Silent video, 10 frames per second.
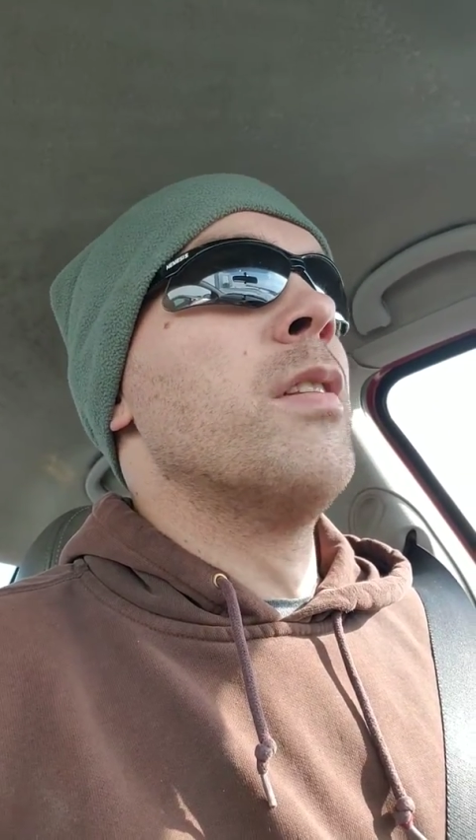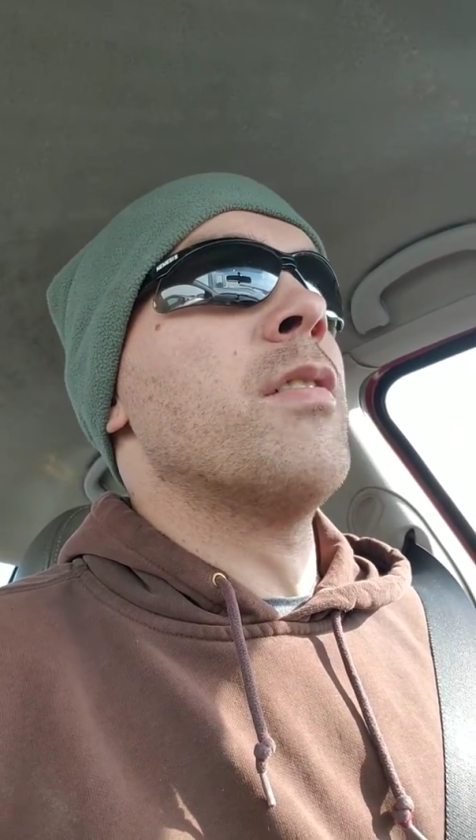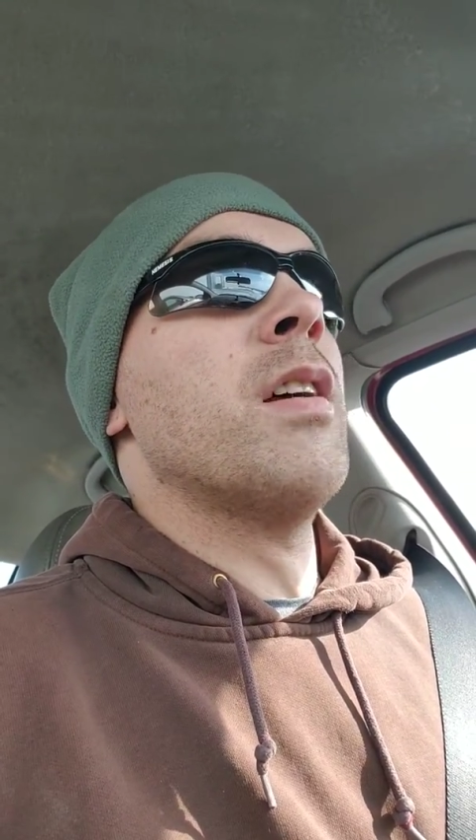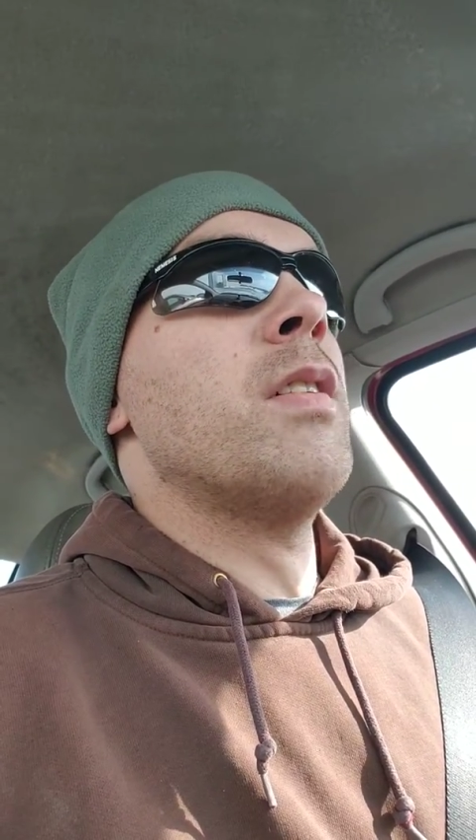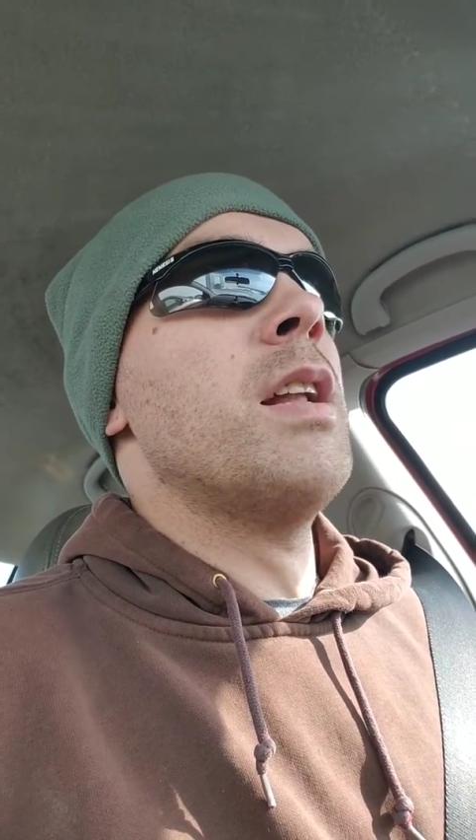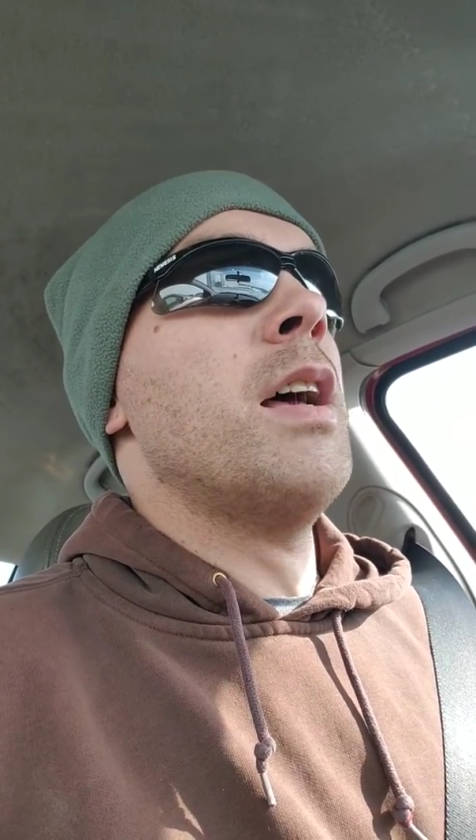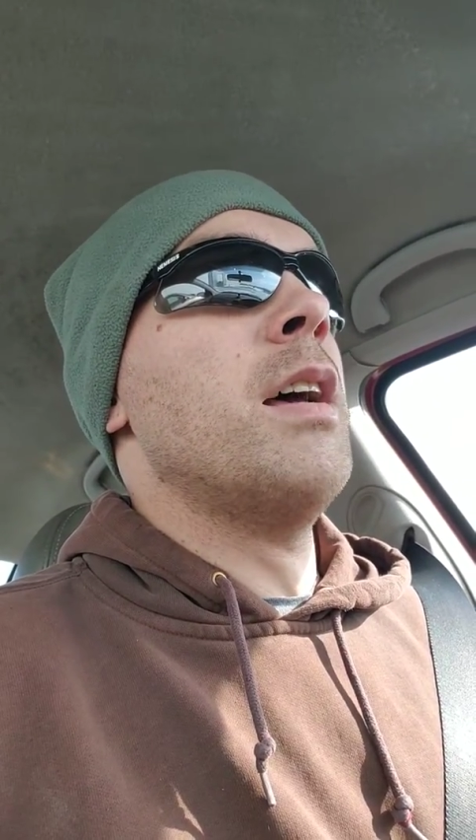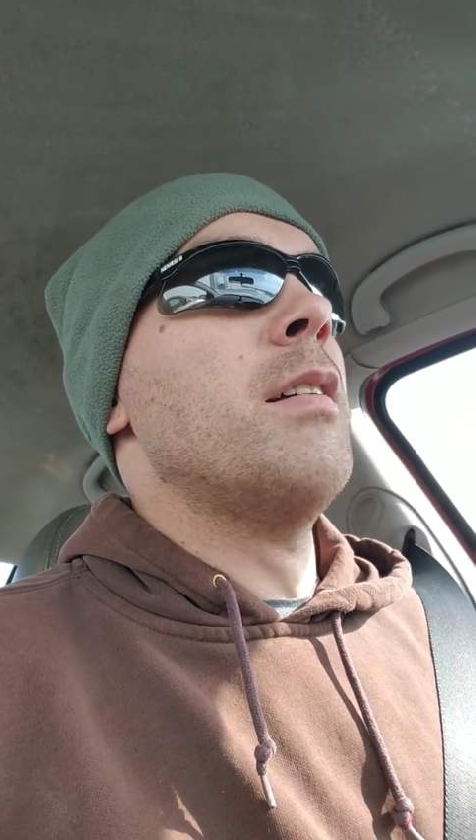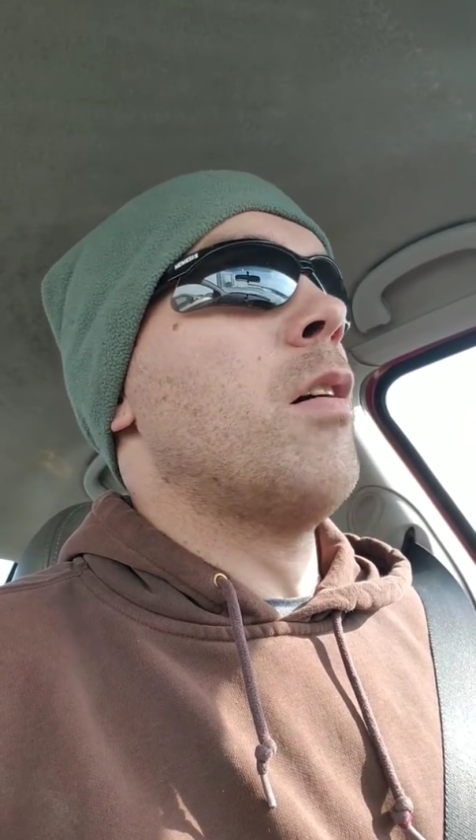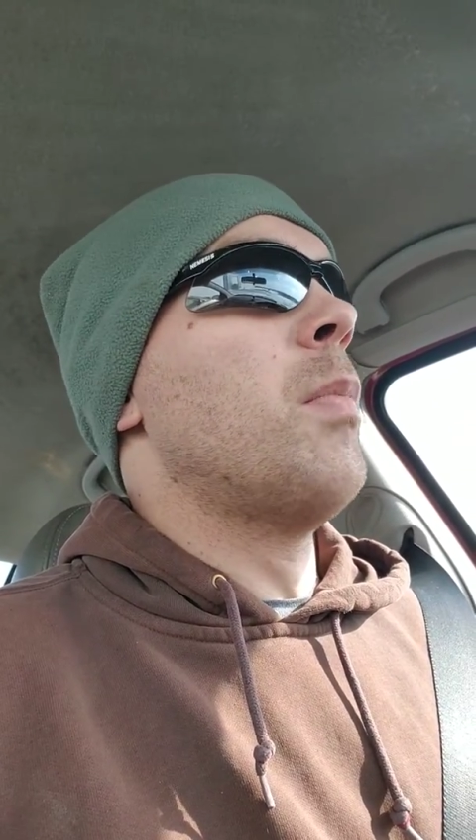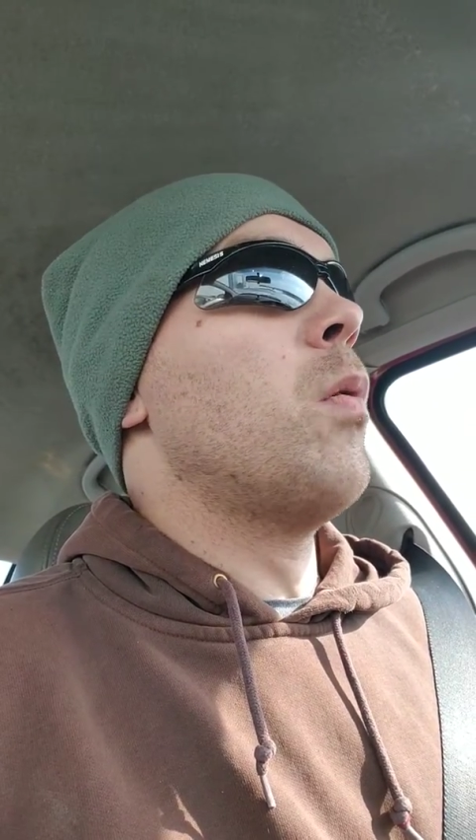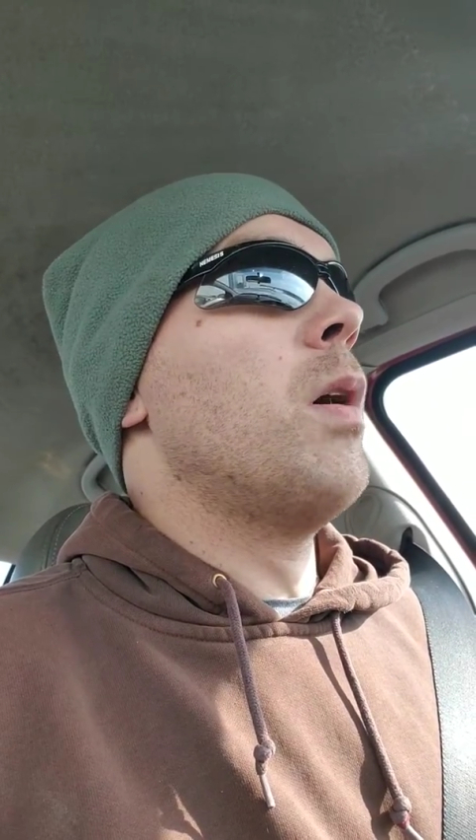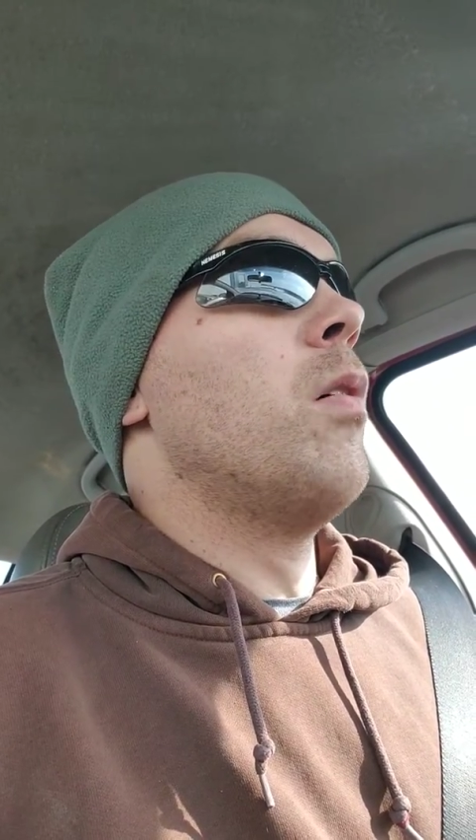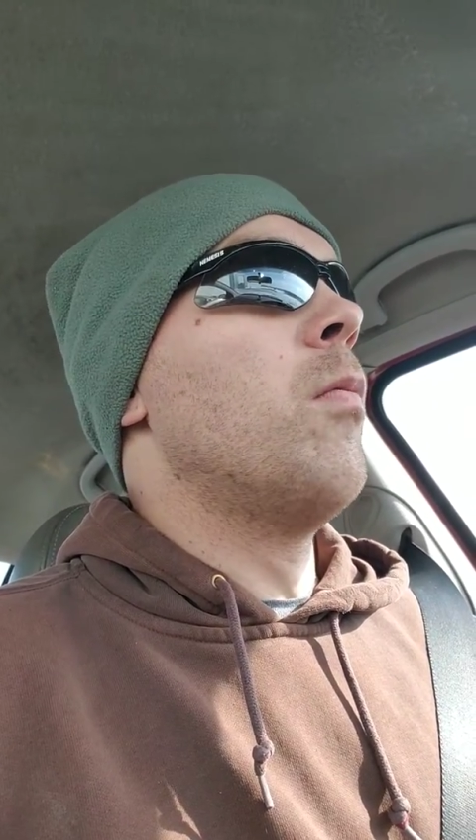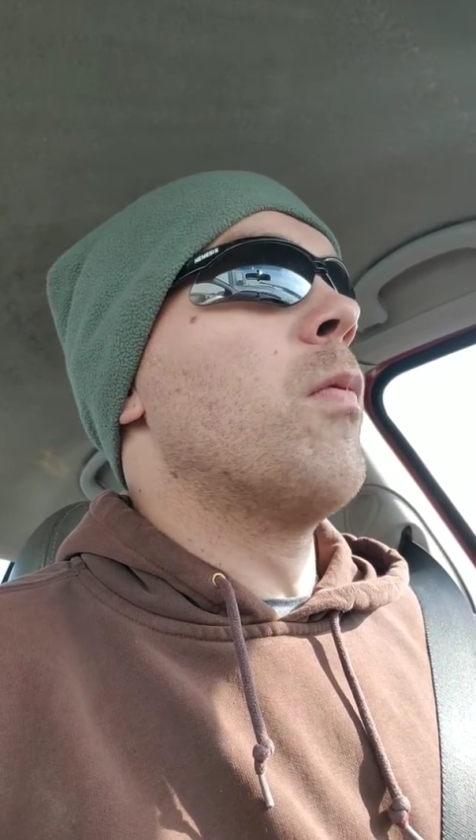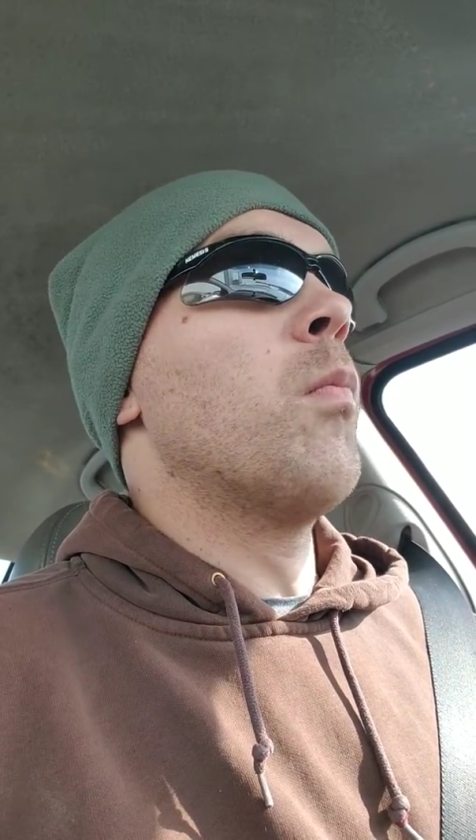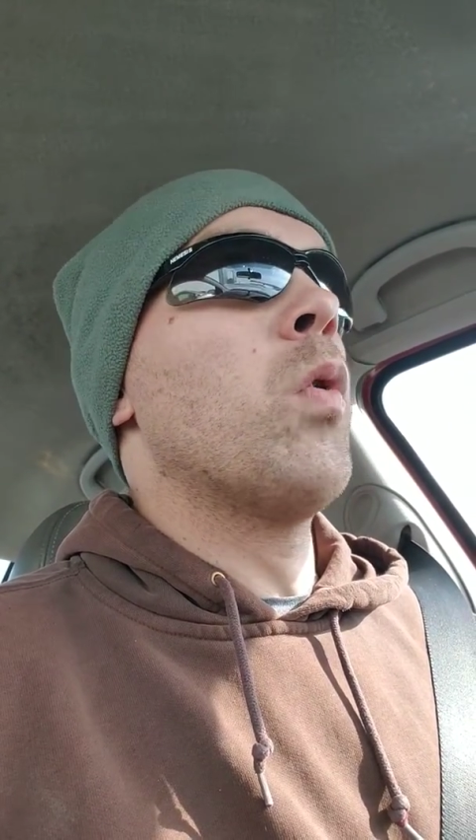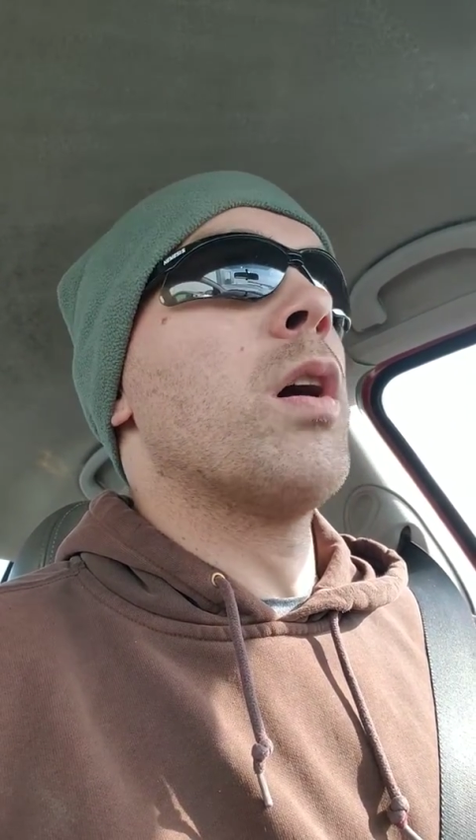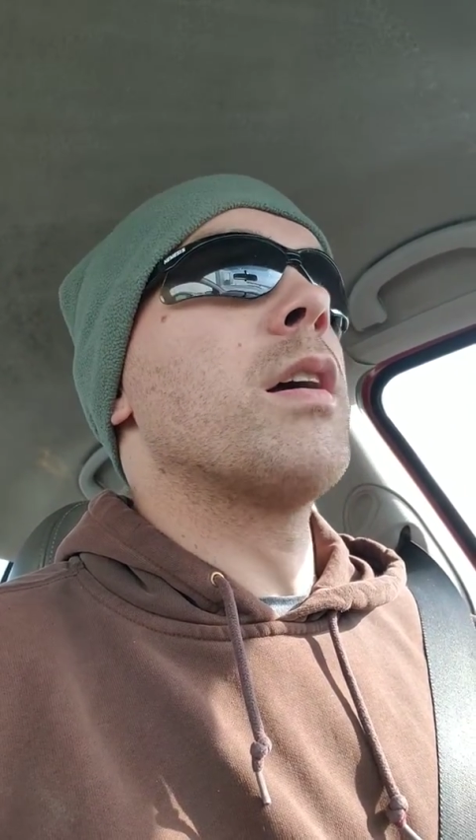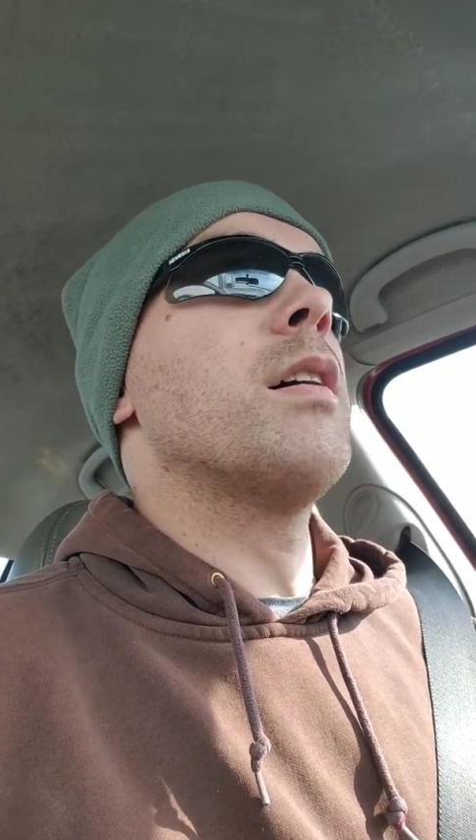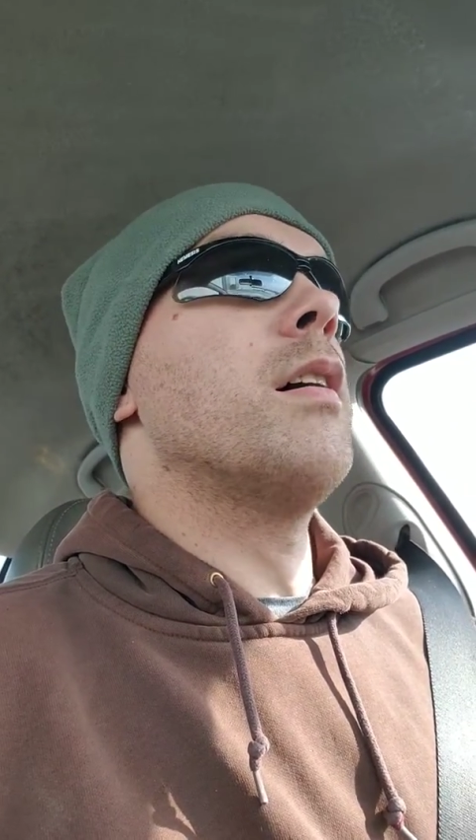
this every day on my way home from work.